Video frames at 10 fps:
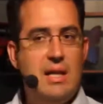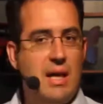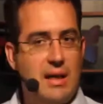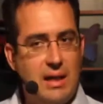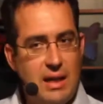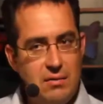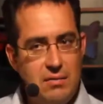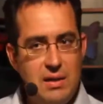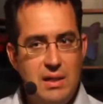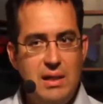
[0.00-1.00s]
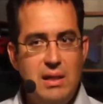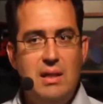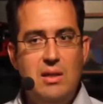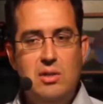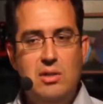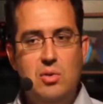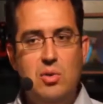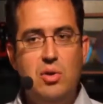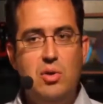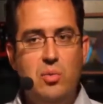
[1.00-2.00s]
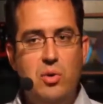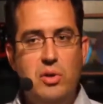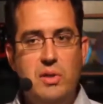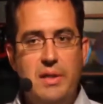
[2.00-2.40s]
like if the student was